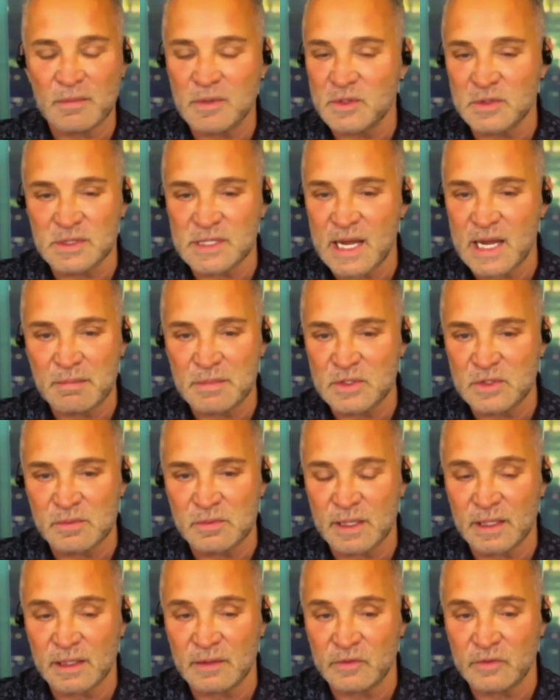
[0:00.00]
whose names you
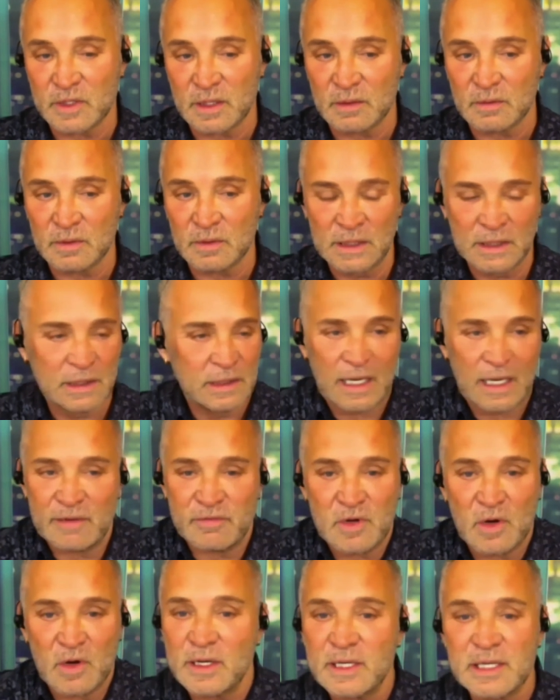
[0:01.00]
may never know. I have
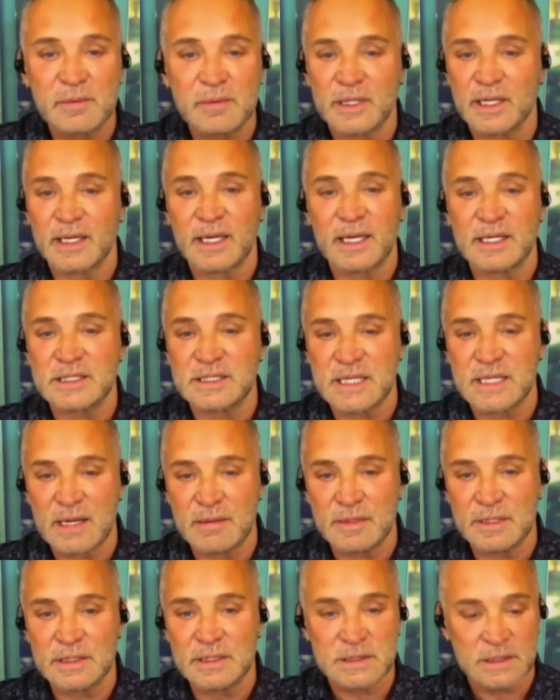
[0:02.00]
no idea what that kid's
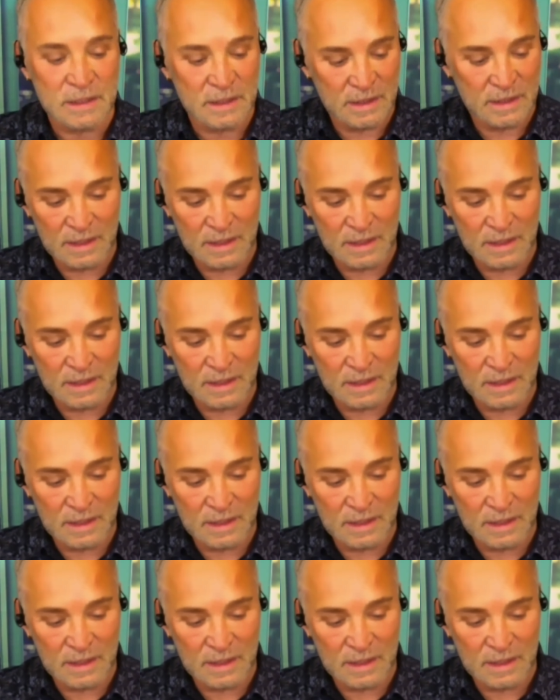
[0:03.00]
name is,